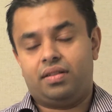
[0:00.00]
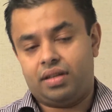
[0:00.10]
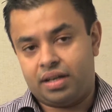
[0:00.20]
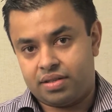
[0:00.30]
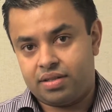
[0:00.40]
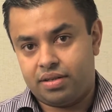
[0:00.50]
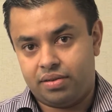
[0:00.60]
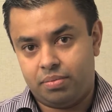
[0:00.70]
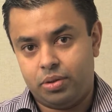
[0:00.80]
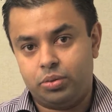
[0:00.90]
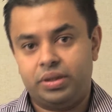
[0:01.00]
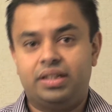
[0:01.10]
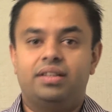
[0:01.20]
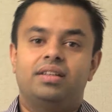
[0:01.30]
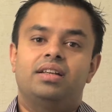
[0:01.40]
outside of the
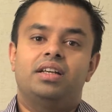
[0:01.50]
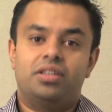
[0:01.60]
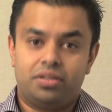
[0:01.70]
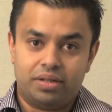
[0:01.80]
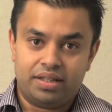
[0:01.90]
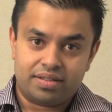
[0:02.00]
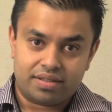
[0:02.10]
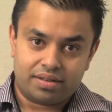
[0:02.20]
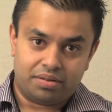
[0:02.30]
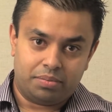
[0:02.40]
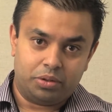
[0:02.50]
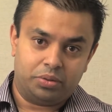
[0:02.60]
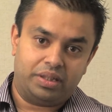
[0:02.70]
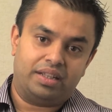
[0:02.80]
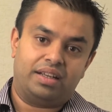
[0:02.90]
building to inside of the
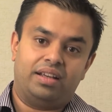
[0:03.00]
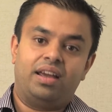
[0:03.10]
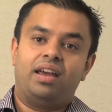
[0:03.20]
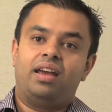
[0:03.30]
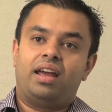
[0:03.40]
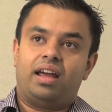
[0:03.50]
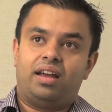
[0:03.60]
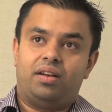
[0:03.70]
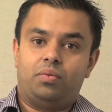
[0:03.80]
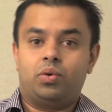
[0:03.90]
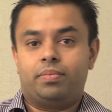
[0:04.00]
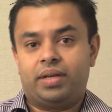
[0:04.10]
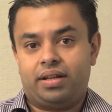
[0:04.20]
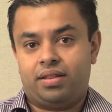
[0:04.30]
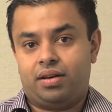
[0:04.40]
building. And what
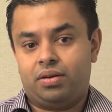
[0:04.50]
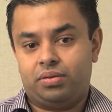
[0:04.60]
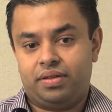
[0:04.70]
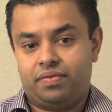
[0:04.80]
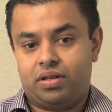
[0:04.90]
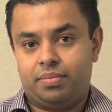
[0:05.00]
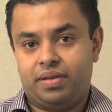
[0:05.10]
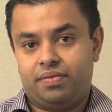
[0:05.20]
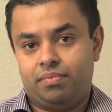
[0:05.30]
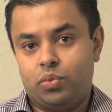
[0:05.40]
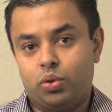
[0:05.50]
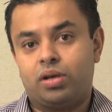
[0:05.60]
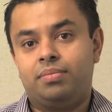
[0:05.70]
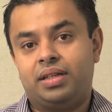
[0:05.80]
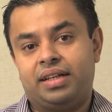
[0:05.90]
made the whole environment more
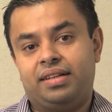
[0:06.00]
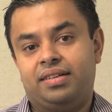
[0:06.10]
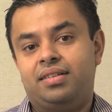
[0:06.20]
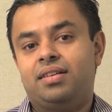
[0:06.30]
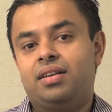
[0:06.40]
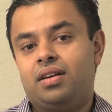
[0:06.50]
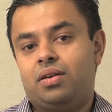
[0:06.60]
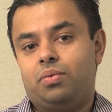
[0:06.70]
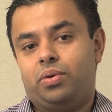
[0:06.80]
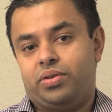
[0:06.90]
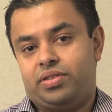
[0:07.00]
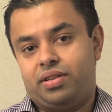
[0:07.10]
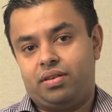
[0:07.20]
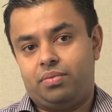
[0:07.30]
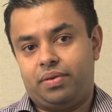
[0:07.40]
complicated
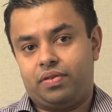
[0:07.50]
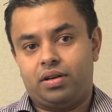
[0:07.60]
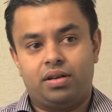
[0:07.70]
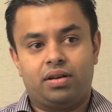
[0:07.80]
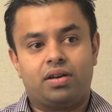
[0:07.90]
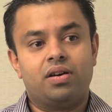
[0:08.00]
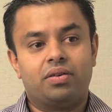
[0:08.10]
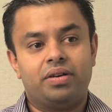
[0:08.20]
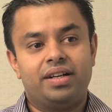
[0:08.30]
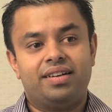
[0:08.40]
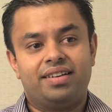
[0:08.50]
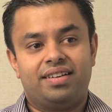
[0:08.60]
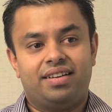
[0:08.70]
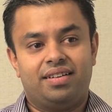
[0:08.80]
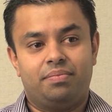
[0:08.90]
was we've got a lot of concrete.
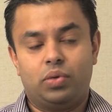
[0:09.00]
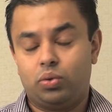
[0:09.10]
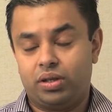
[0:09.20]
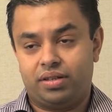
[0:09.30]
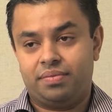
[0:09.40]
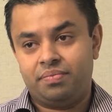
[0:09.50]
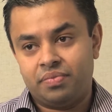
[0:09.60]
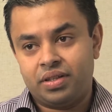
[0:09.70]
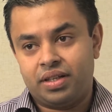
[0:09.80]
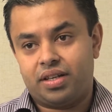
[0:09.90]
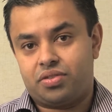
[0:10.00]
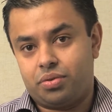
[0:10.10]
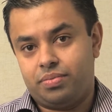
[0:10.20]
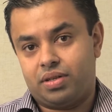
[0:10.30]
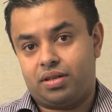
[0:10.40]
Um, all our guest
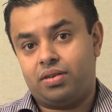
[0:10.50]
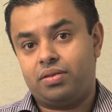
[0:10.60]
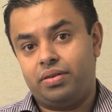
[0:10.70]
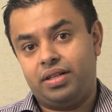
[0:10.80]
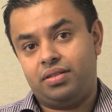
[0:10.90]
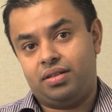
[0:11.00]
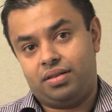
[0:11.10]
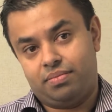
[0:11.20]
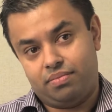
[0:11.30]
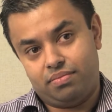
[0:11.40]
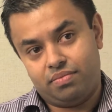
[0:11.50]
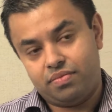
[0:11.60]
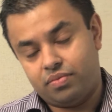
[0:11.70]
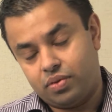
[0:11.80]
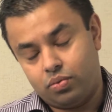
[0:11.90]
rooms are concrete um,
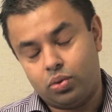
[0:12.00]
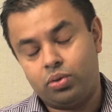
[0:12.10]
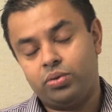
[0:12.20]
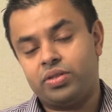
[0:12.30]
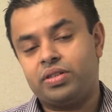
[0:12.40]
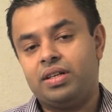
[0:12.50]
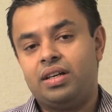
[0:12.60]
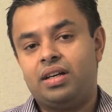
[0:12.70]
walls.